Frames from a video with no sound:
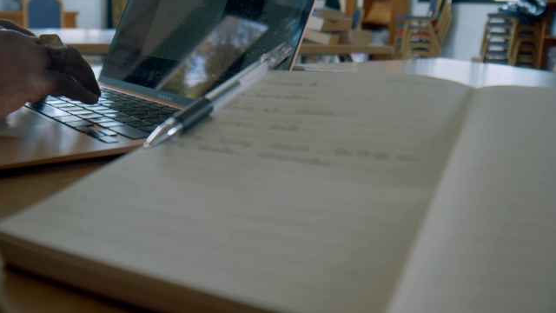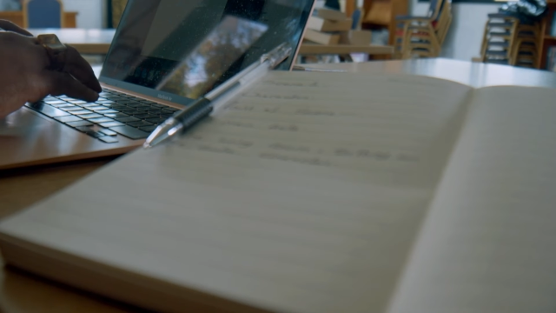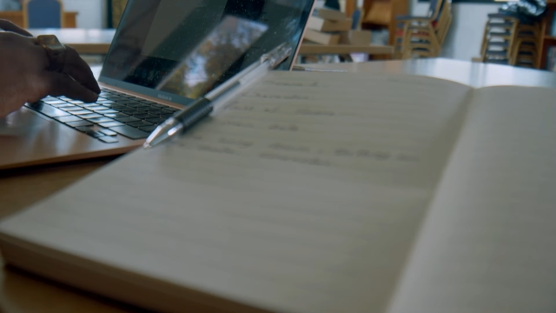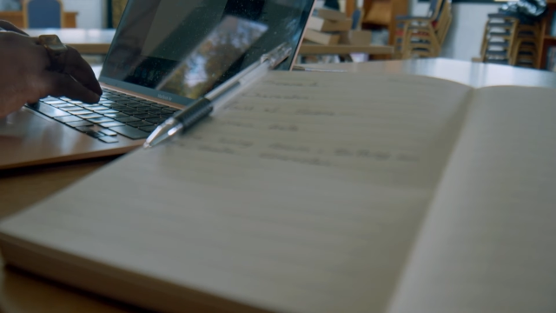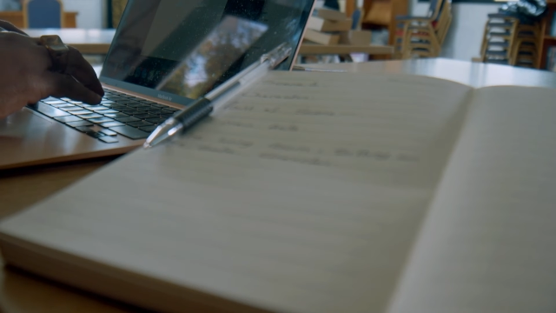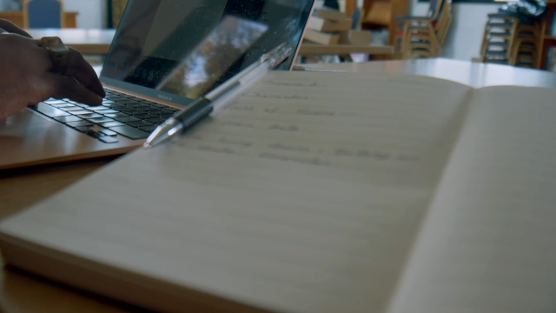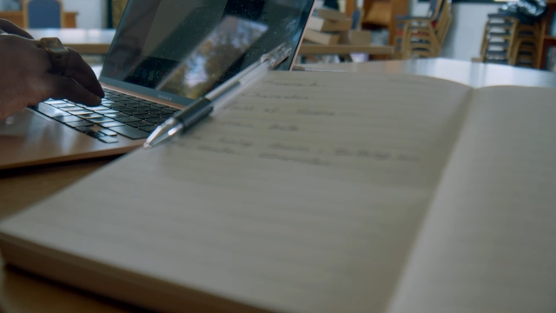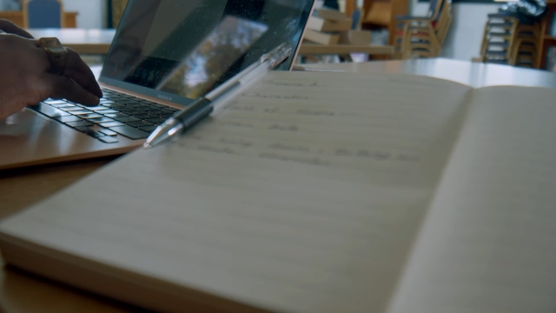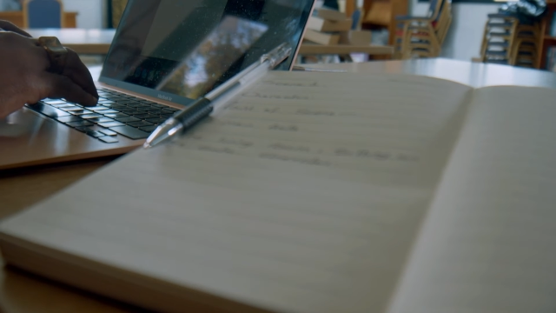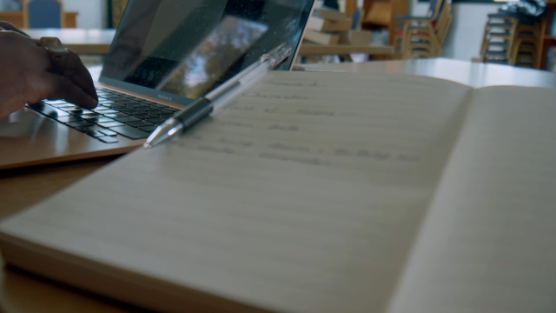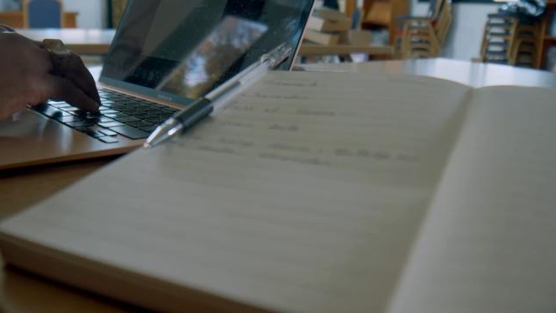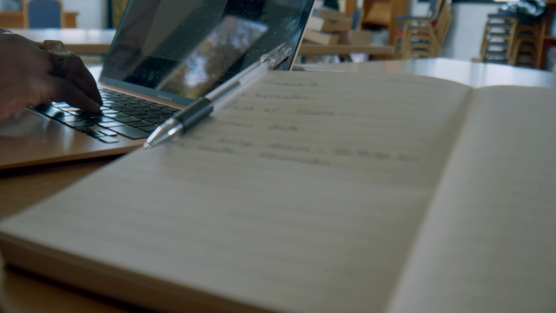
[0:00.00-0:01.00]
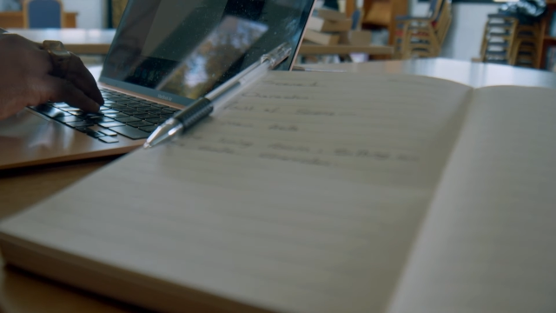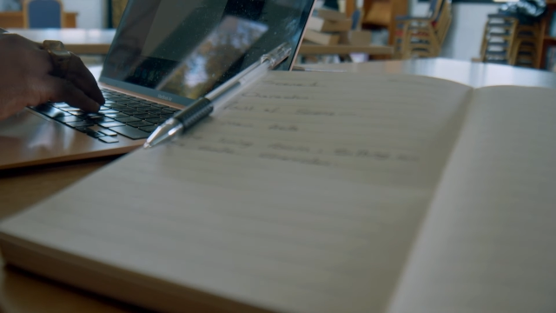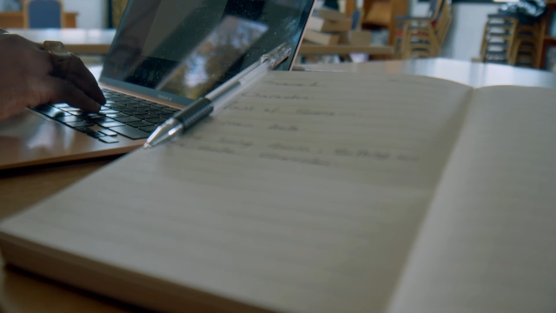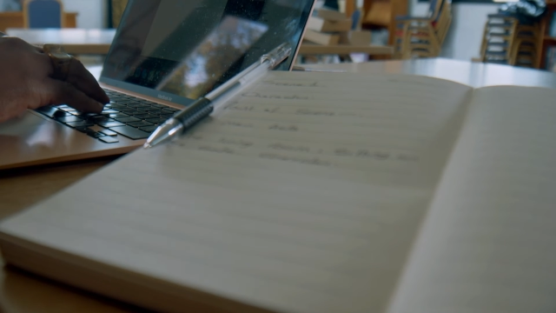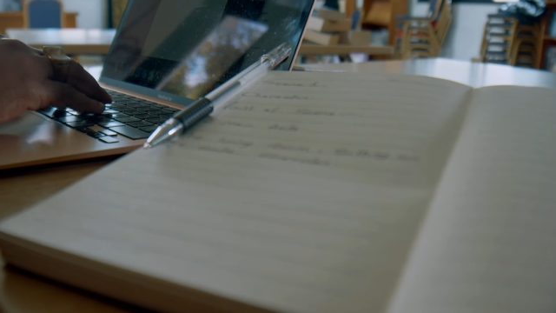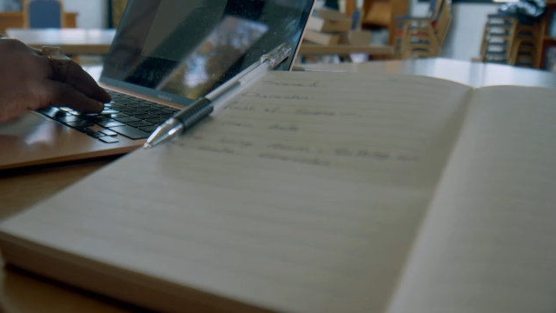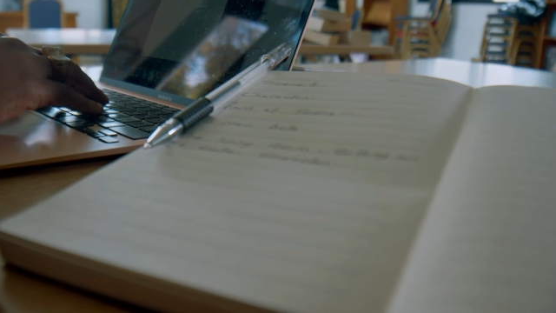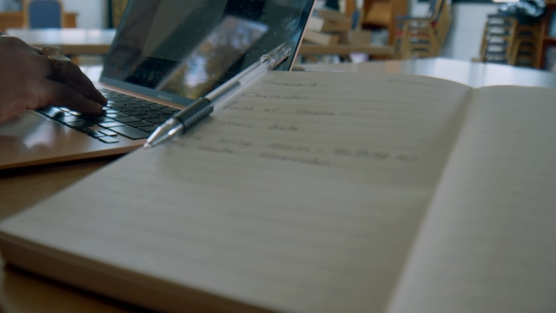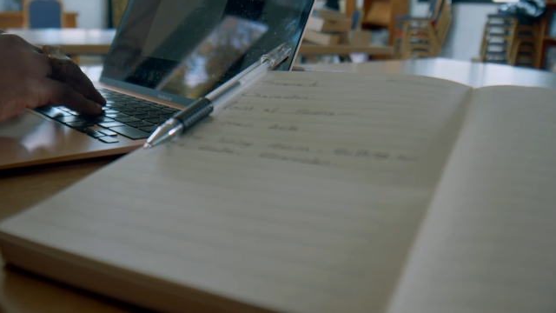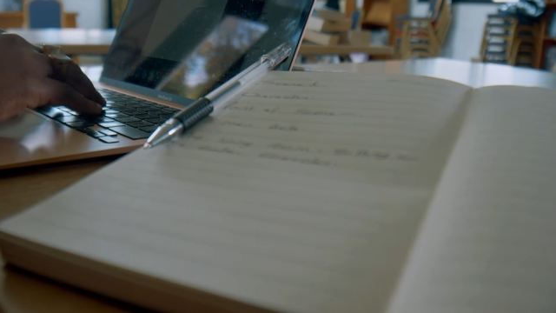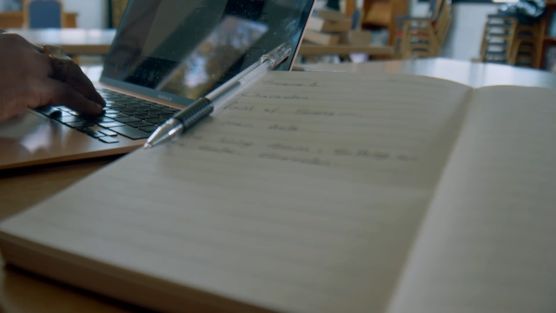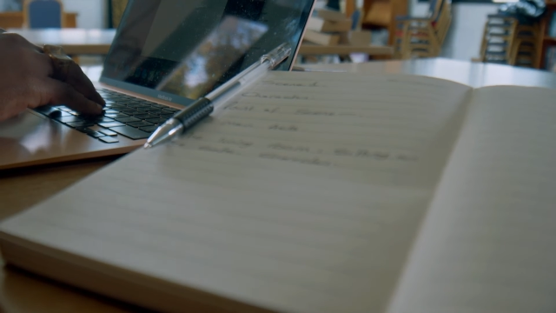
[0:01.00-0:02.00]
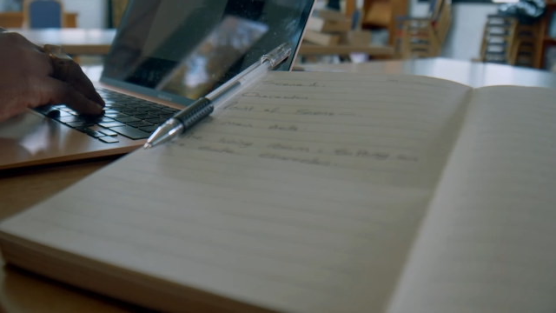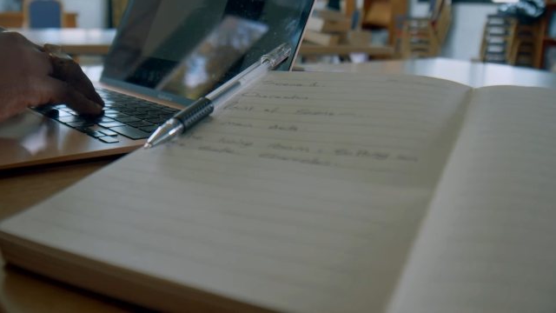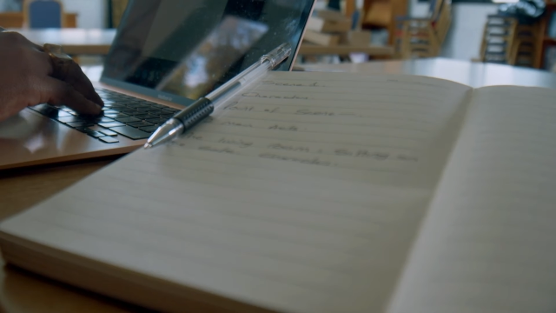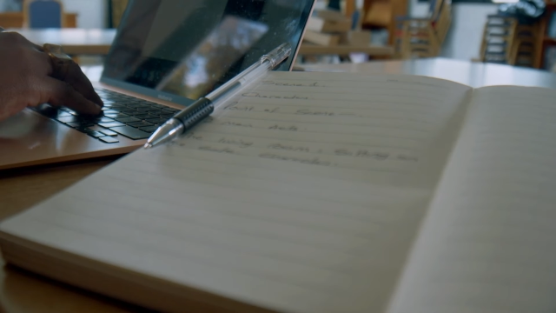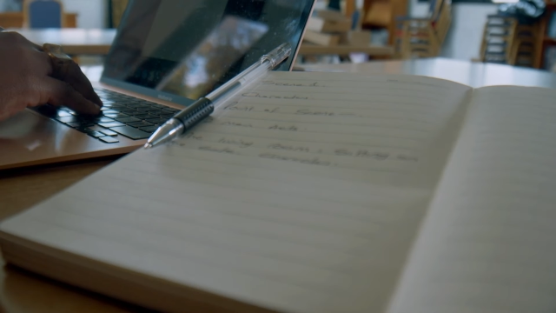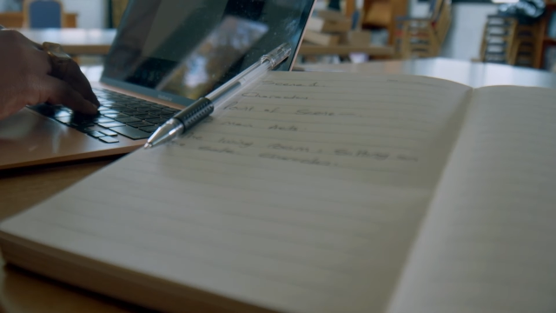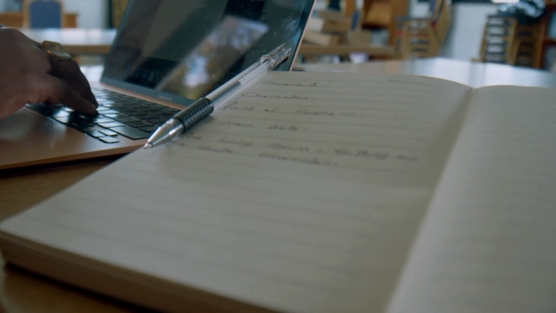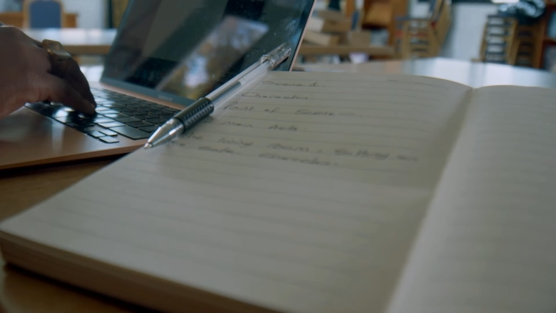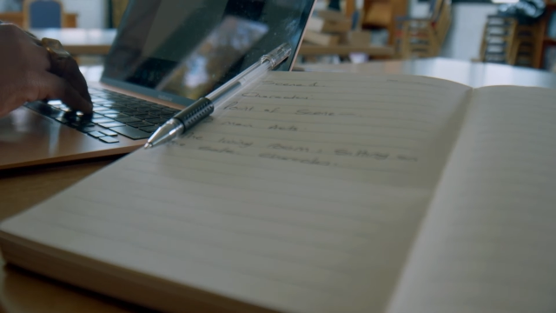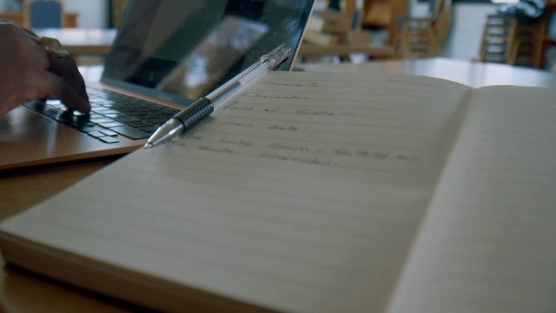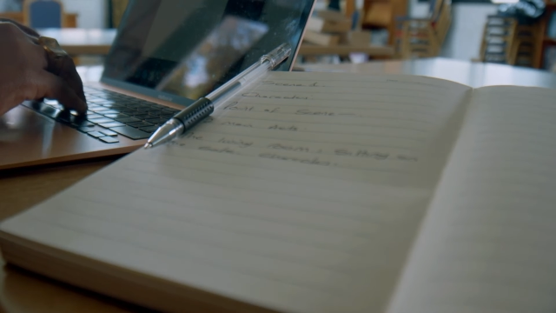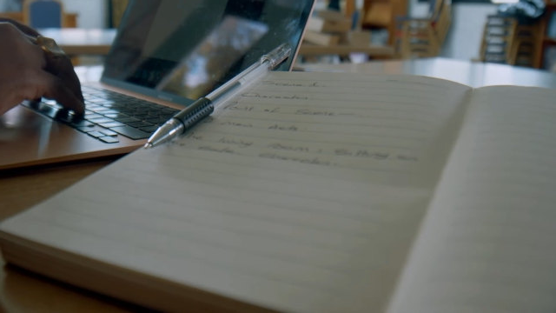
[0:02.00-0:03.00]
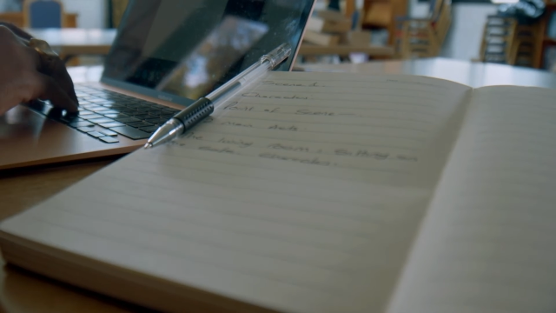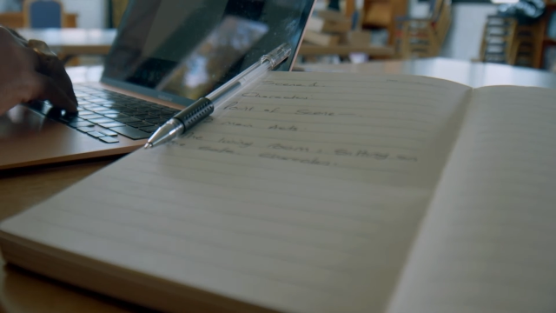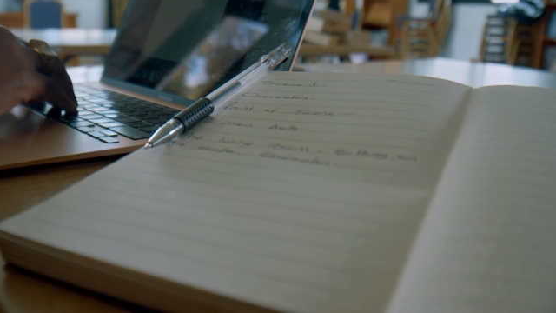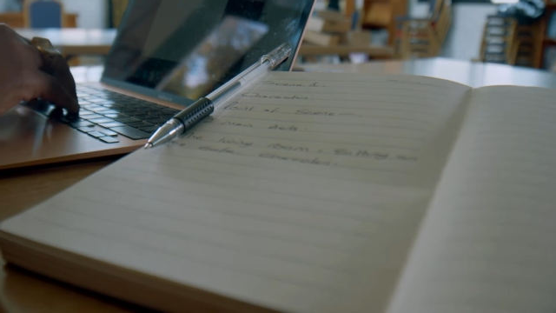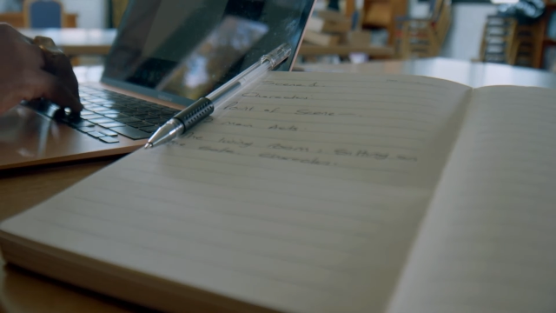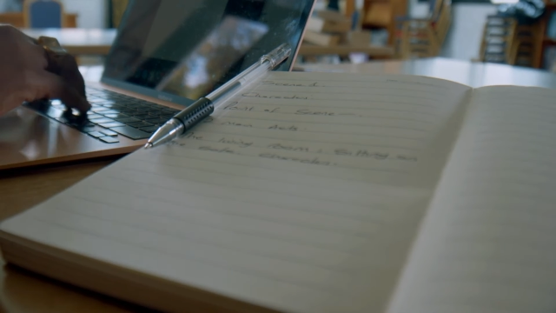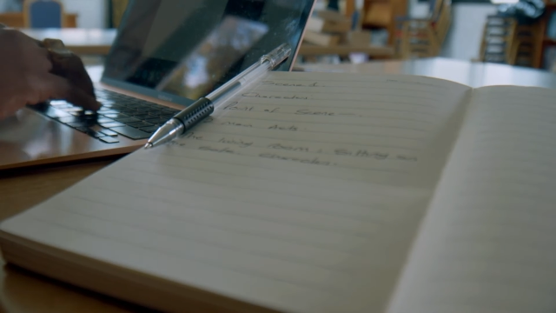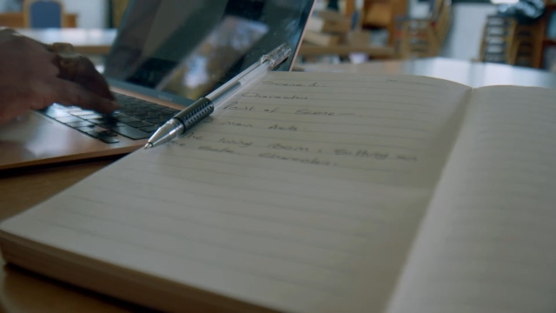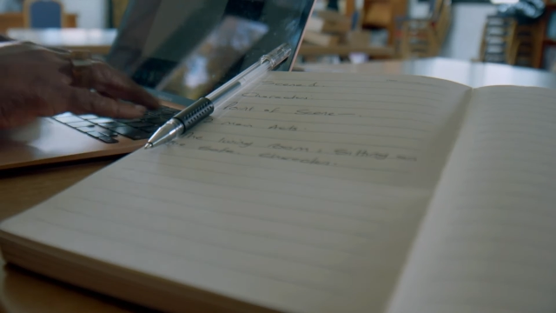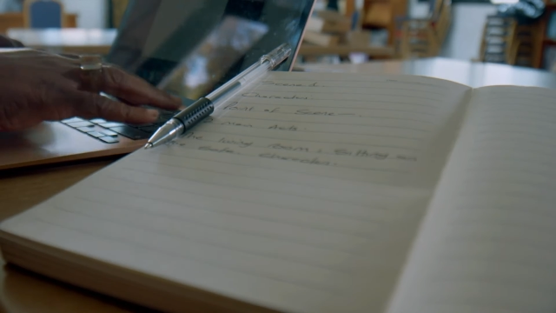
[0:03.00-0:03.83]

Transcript: Nobody's mouth can be seen.